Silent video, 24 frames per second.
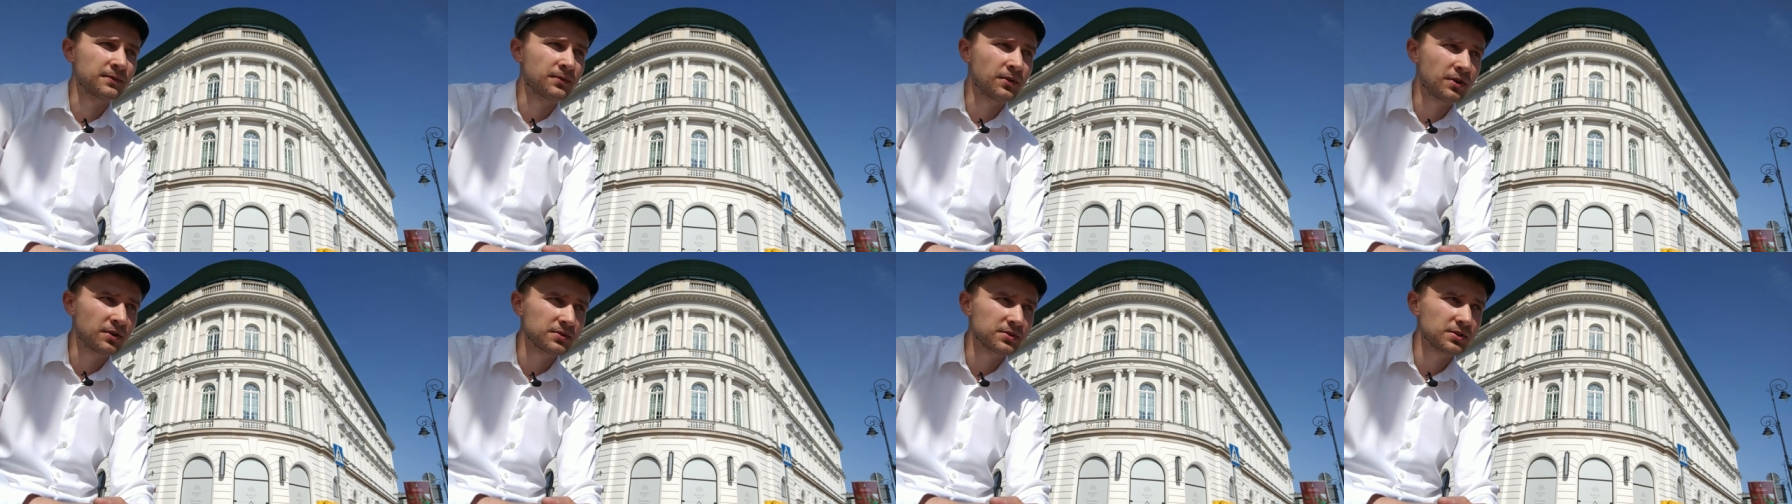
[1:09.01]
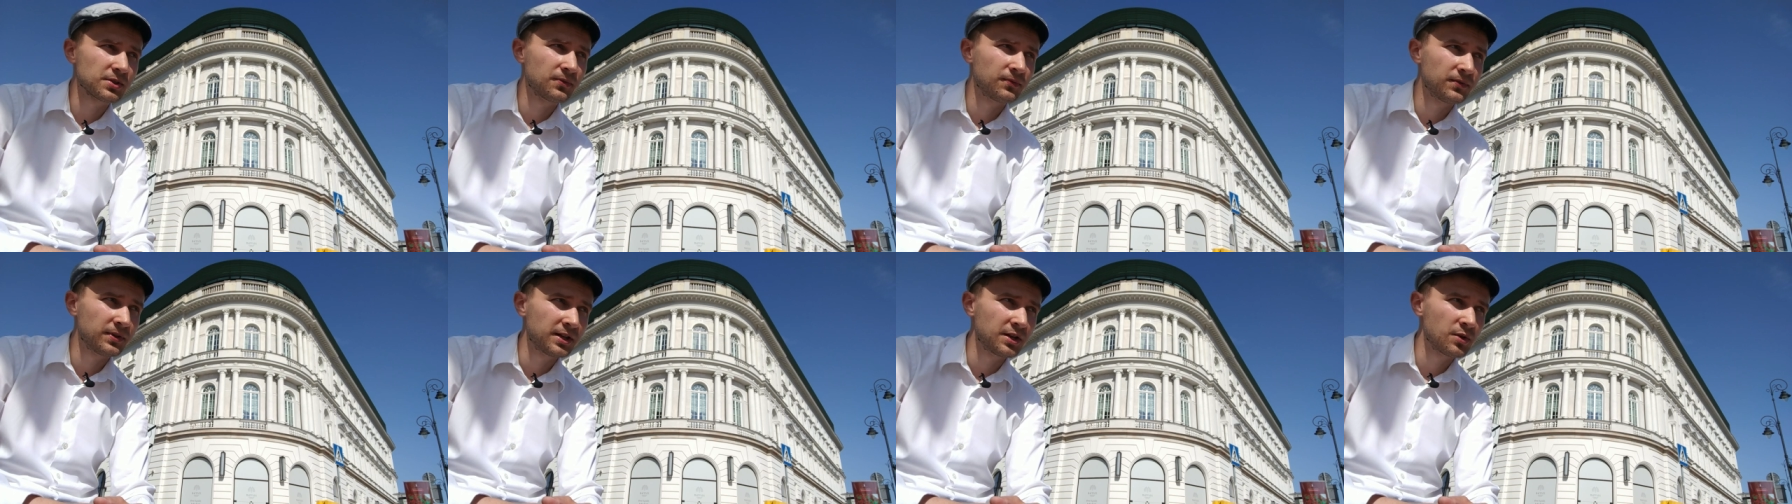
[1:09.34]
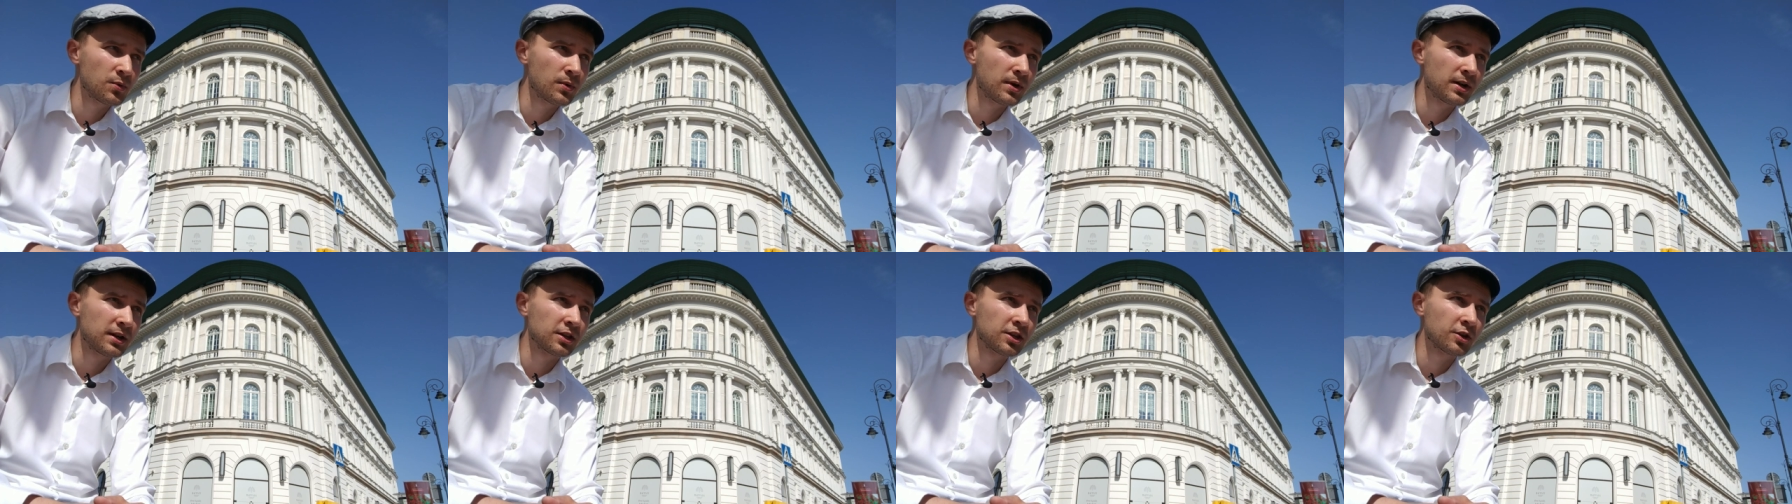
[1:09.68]
also very
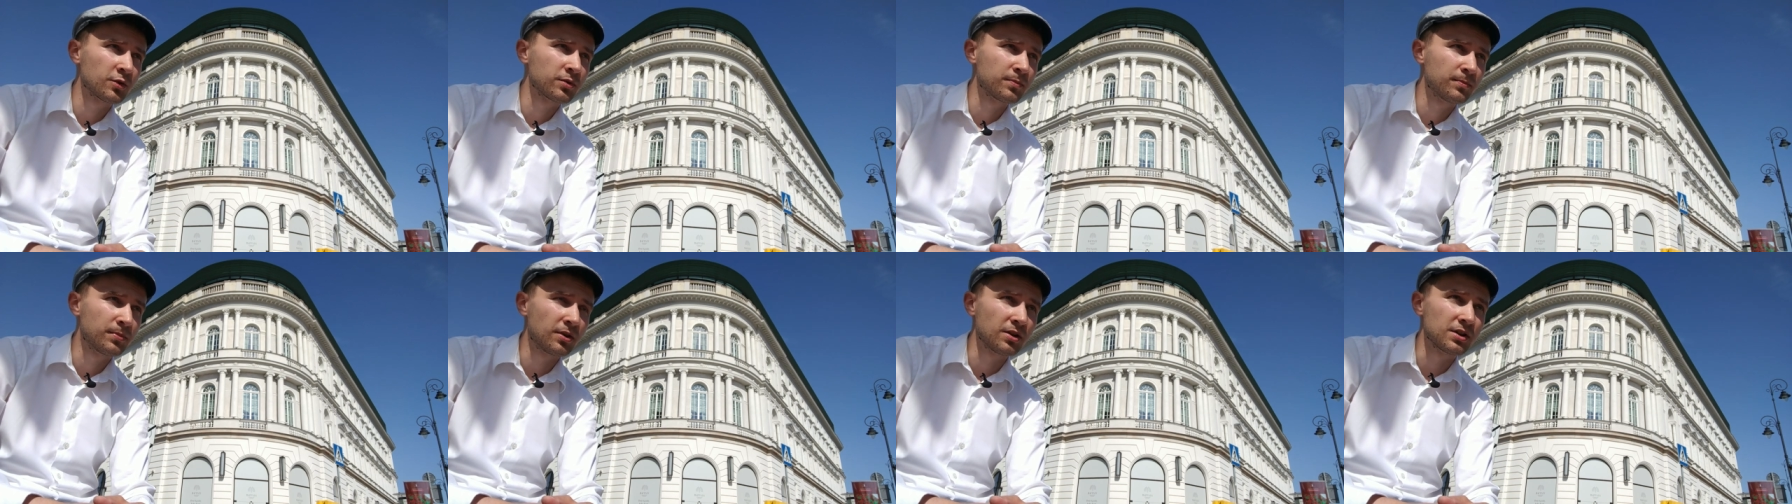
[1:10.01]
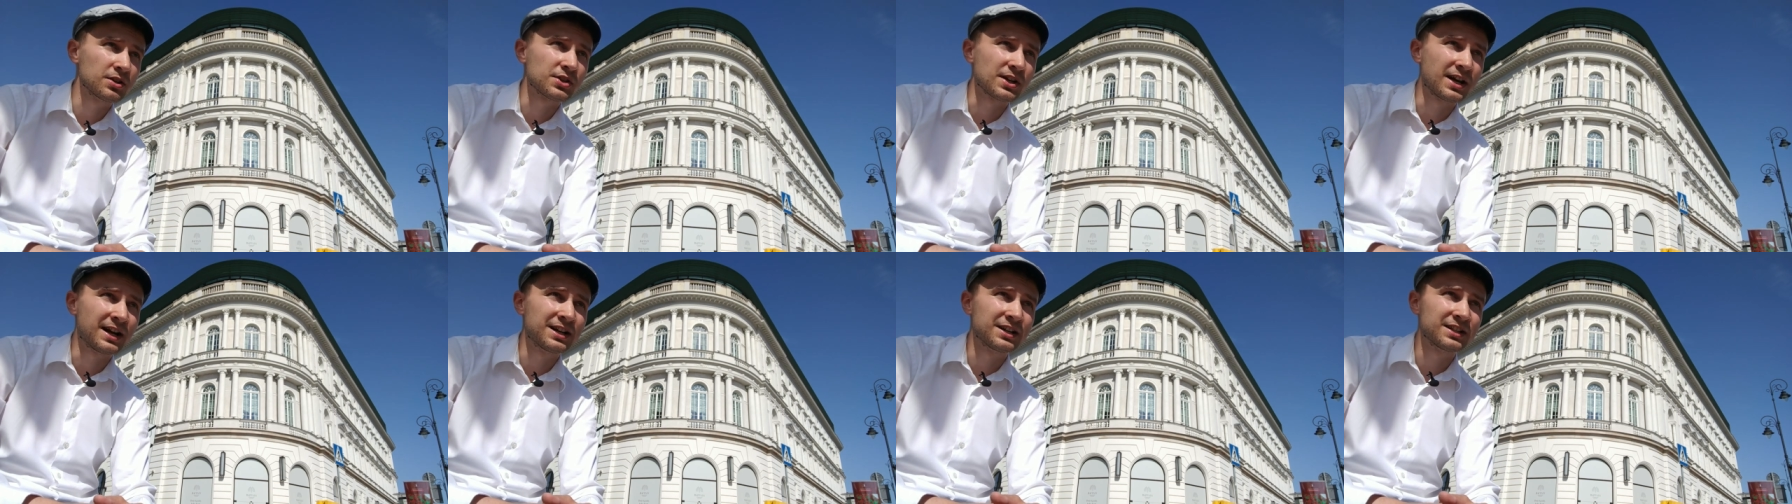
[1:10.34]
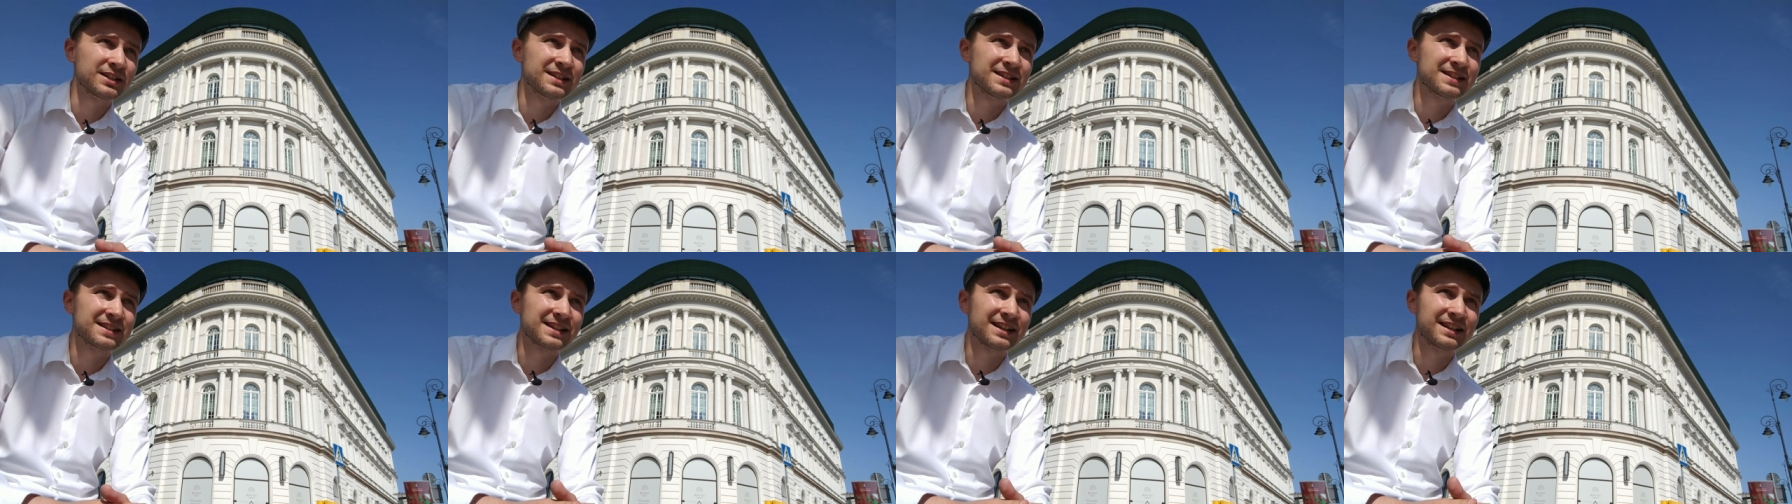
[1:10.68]
well-known Polish
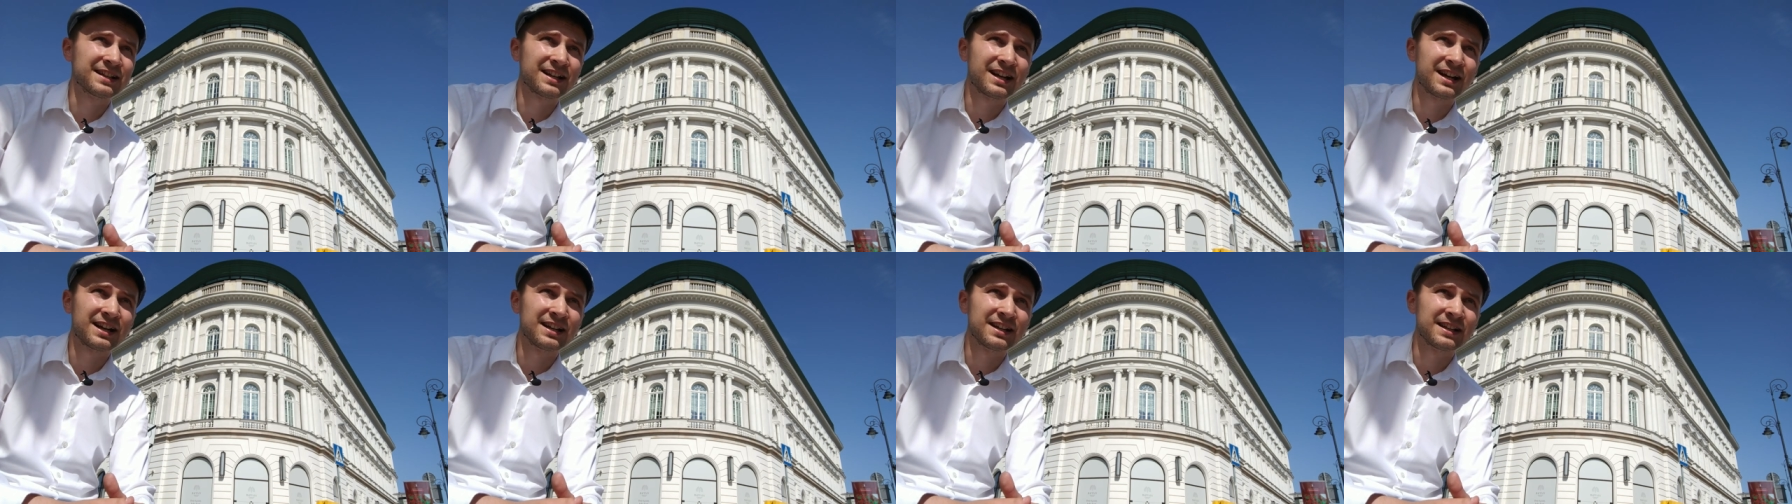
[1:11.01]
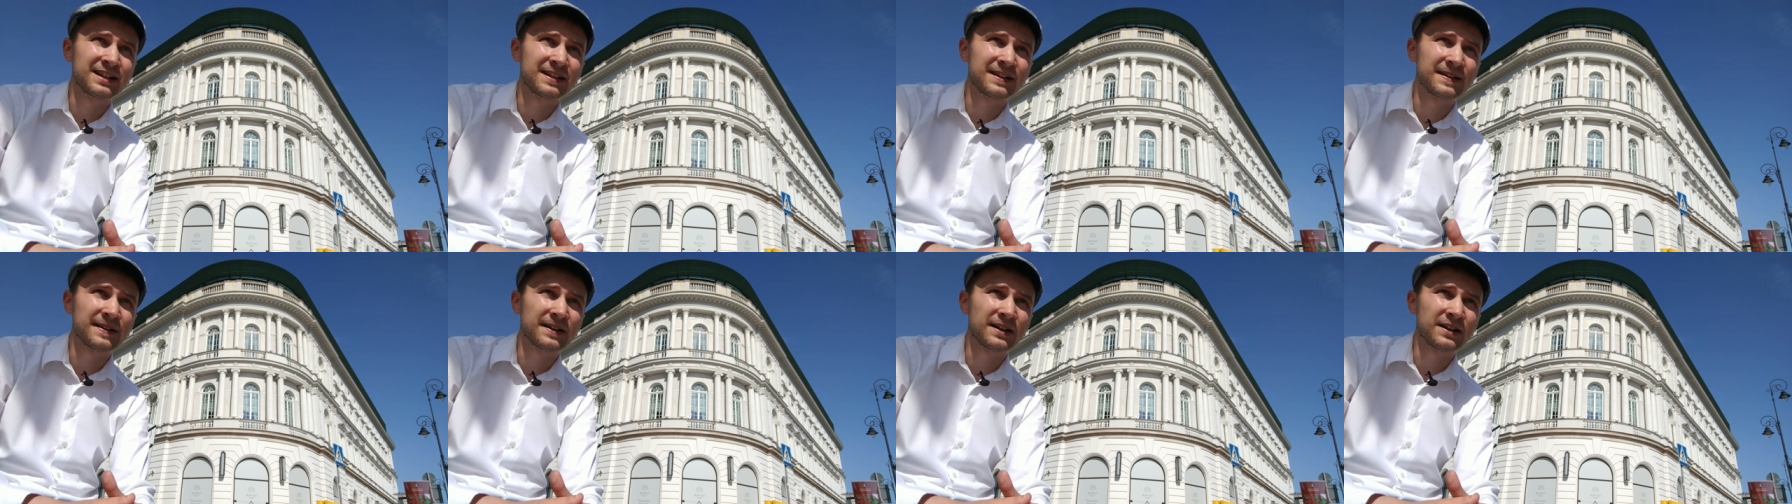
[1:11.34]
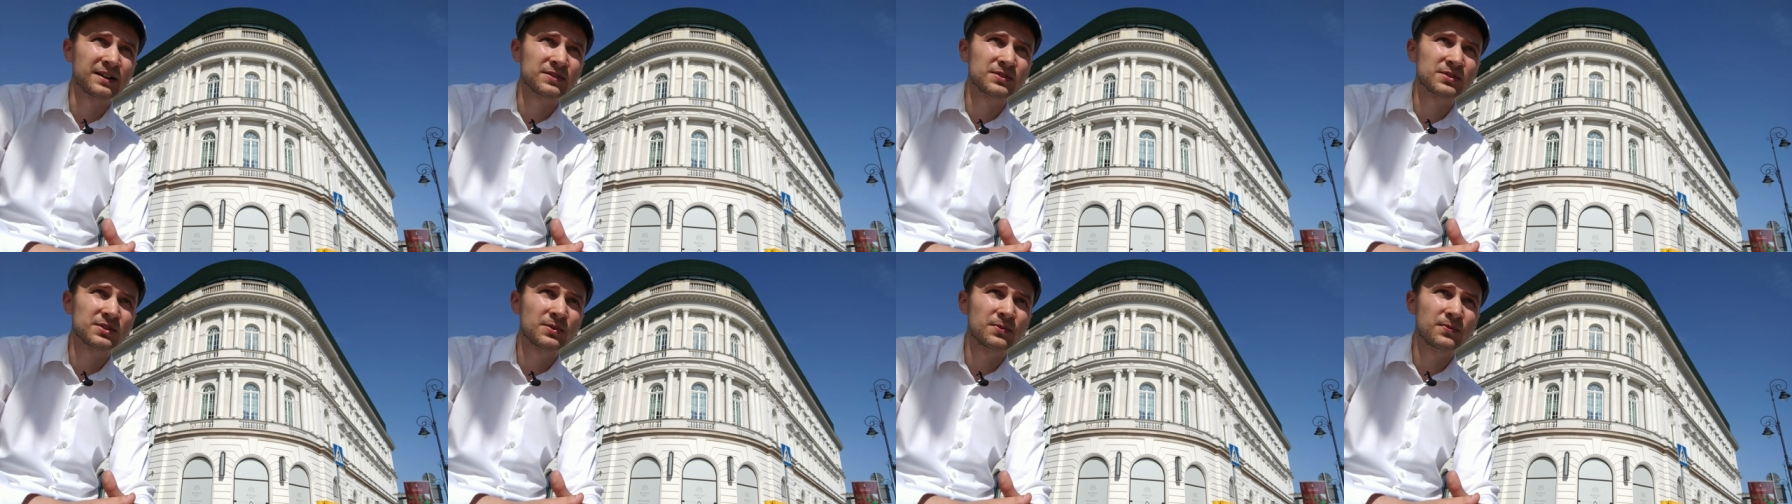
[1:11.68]
artists and
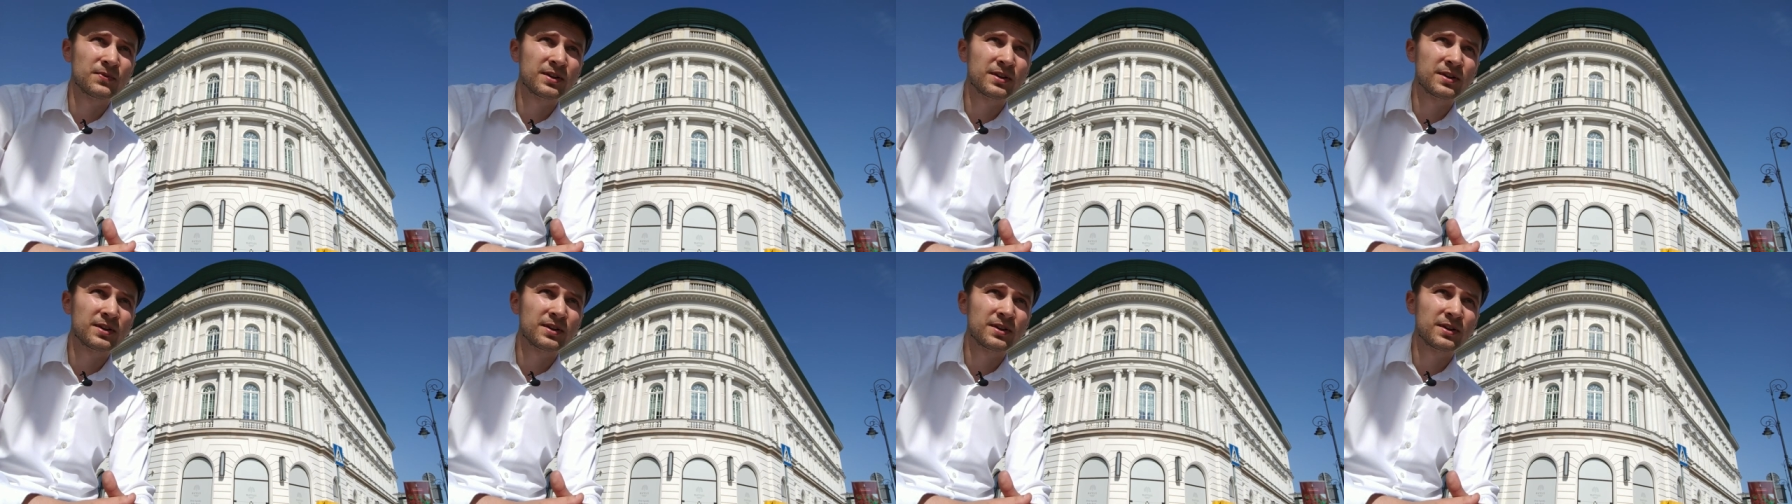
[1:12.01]
also